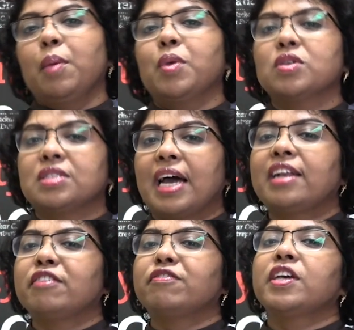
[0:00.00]
because
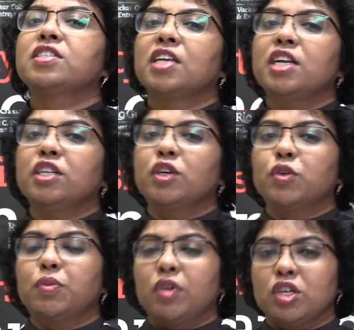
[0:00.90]
that affects the
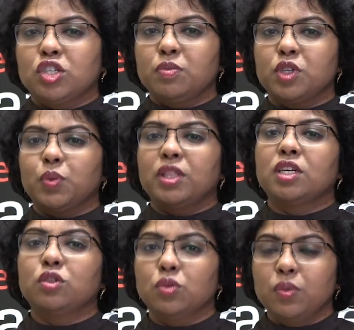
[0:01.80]
intergroup relation between the